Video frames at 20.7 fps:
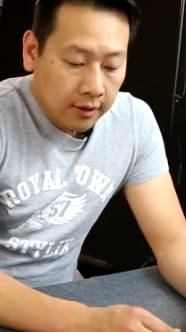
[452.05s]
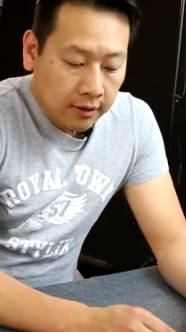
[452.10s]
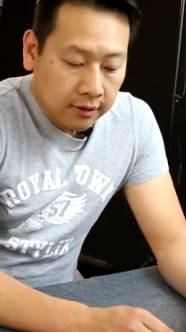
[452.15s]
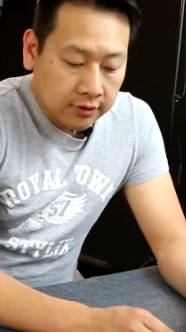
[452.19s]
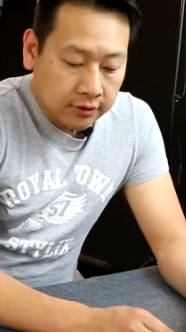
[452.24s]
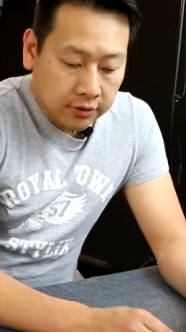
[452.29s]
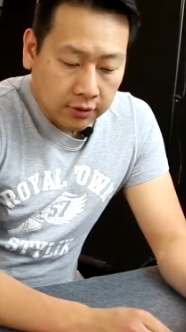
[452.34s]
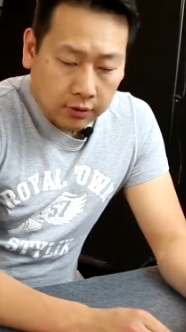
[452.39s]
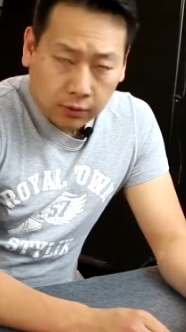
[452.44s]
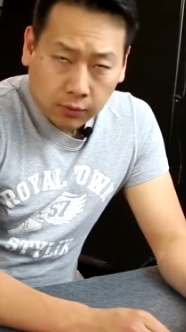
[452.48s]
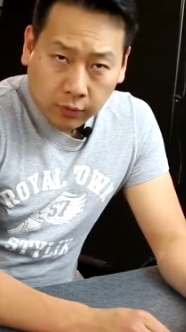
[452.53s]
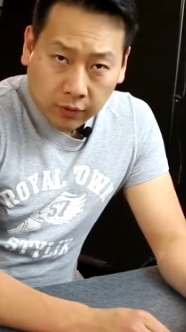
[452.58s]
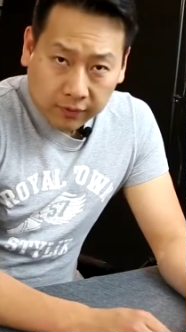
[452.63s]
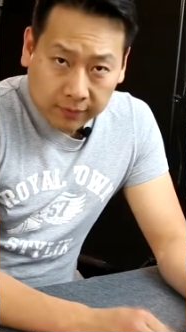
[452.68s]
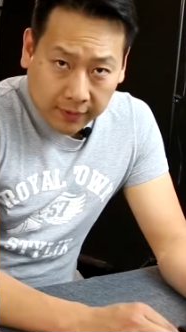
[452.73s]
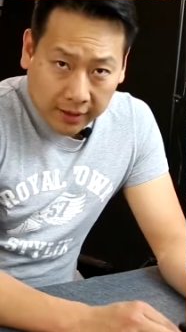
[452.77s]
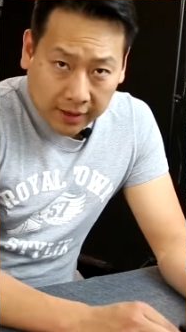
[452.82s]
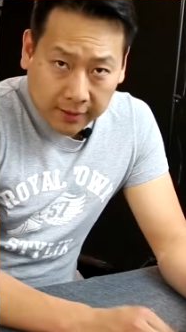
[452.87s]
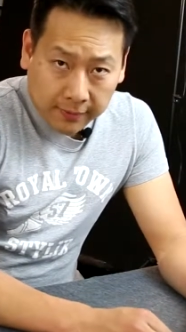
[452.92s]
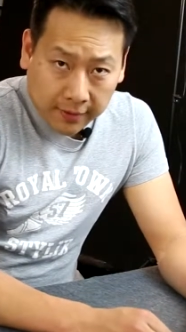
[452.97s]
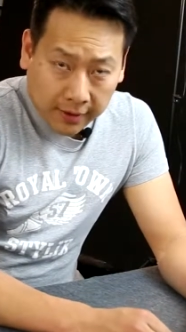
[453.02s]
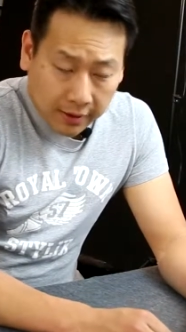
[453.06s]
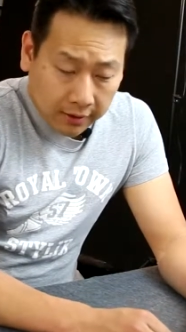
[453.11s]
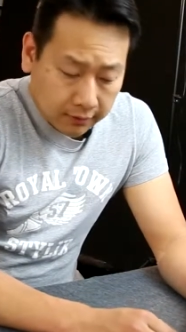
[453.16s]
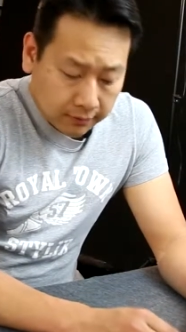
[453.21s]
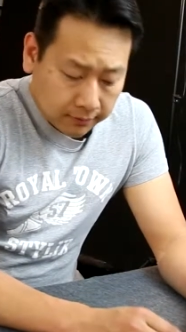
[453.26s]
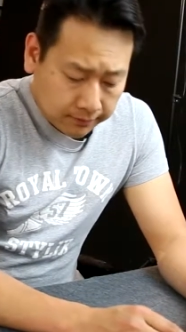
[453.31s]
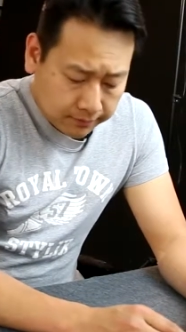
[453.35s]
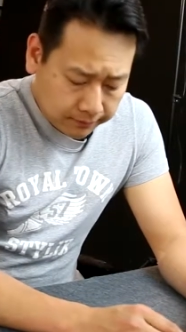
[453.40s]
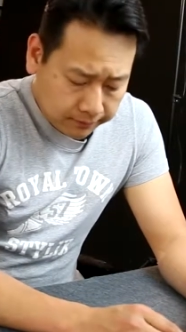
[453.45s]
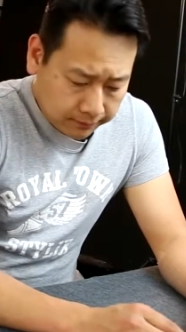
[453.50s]
So with
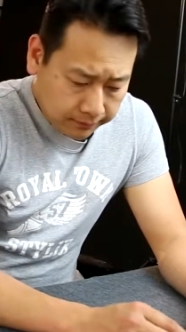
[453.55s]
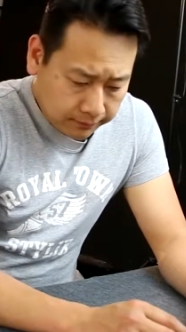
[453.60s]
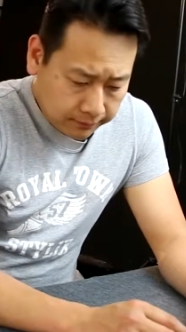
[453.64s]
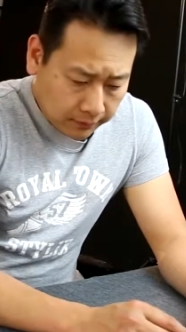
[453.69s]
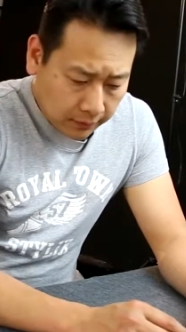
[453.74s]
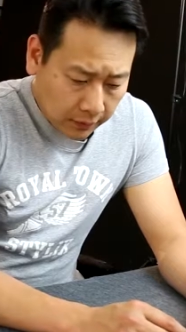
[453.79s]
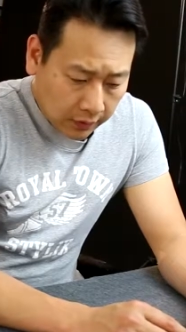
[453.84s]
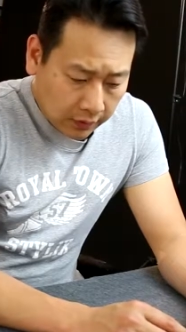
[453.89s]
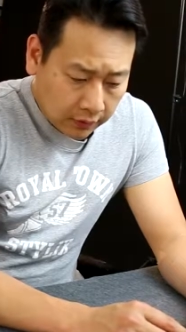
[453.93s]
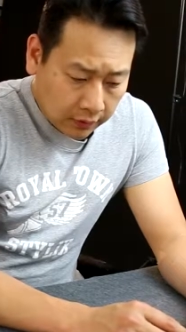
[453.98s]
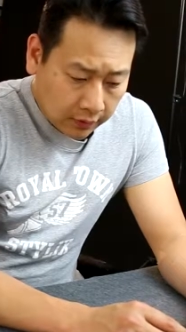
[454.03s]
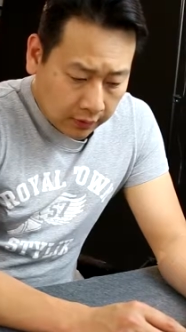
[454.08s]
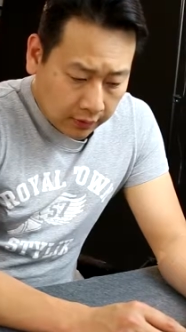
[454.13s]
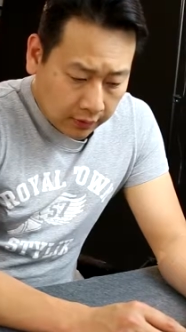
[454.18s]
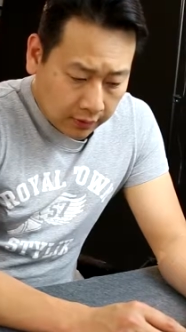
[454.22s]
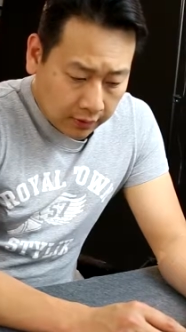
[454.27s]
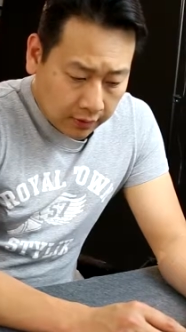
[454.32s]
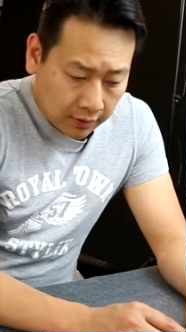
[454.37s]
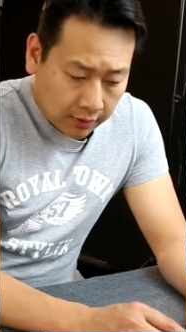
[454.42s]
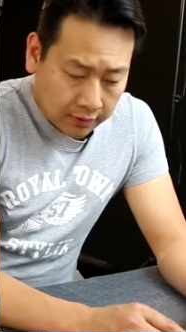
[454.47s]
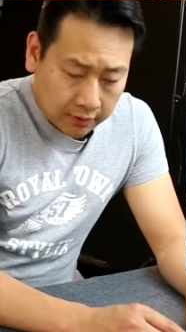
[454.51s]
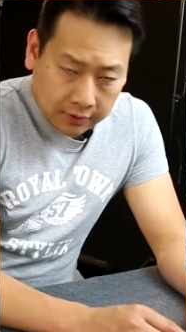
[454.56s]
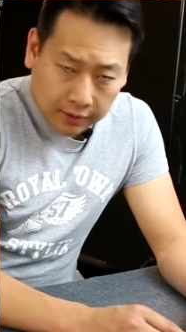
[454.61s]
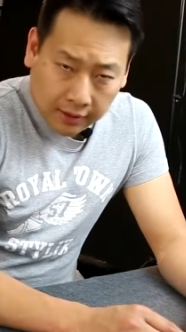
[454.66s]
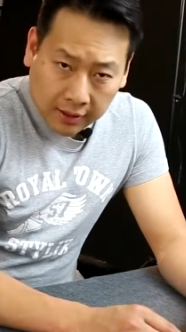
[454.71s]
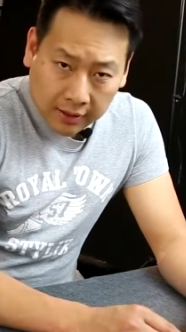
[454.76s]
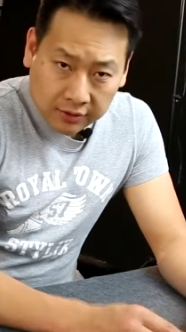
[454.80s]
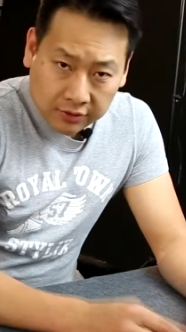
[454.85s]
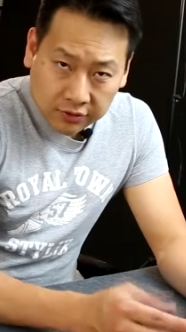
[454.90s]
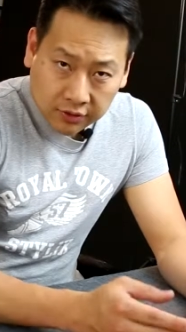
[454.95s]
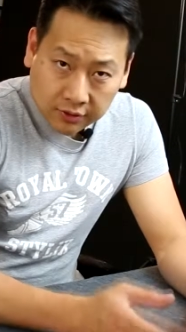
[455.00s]
PayPal, you got
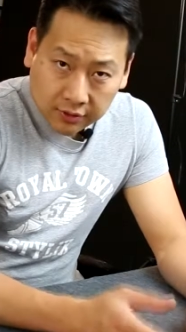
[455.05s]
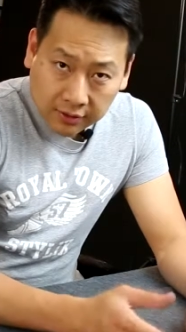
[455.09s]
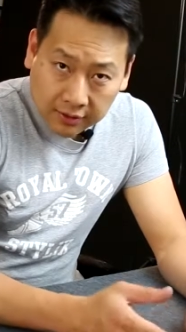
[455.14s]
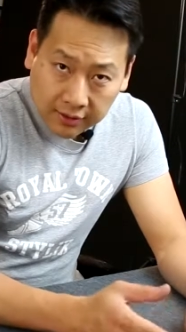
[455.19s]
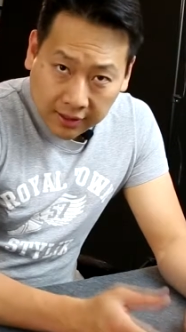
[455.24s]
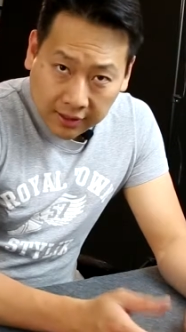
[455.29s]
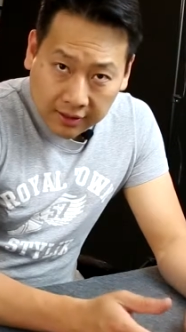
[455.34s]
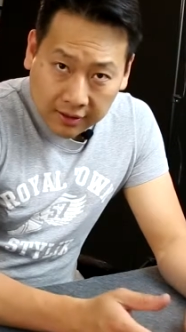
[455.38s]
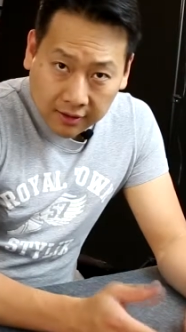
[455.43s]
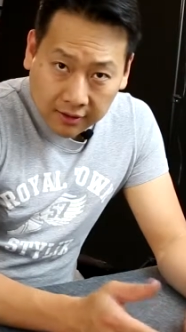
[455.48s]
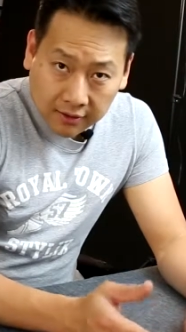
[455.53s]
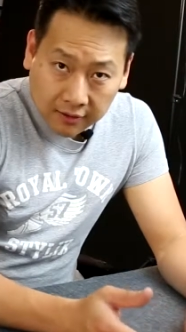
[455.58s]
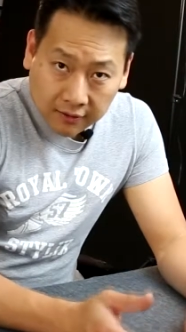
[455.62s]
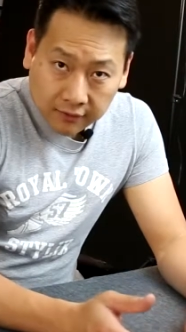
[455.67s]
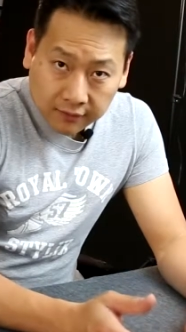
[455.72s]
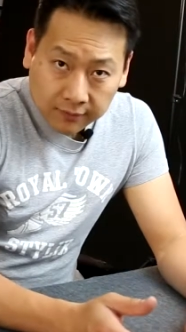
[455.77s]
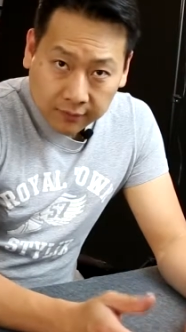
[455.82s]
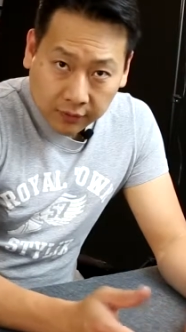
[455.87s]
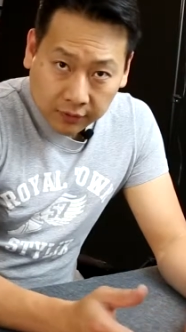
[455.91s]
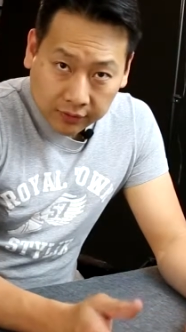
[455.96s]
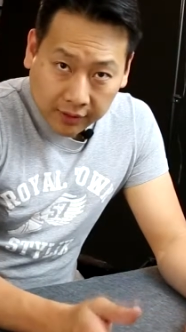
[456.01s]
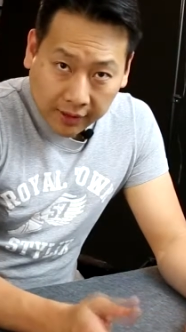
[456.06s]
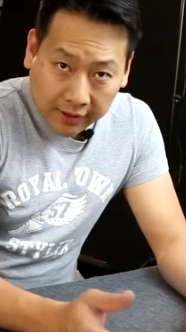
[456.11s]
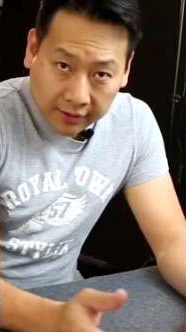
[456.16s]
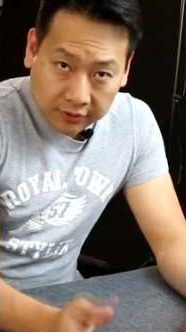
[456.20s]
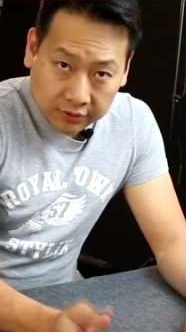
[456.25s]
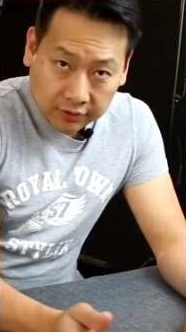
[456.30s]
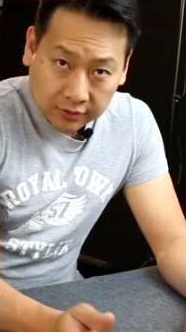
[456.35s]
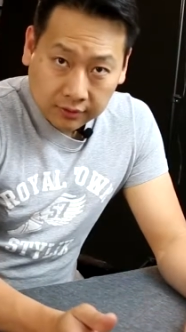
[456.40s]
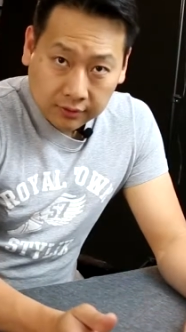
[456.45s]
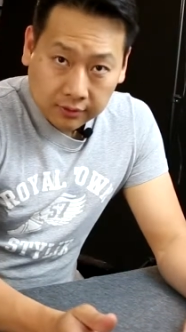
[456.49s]
a certain layer of
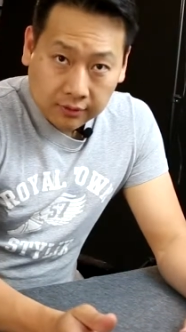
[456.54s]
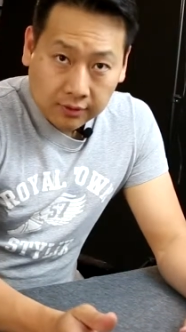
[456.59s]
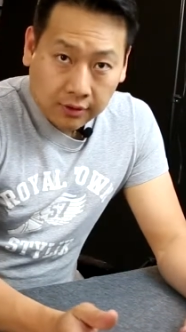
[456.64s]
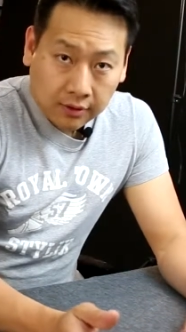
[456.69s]
protection.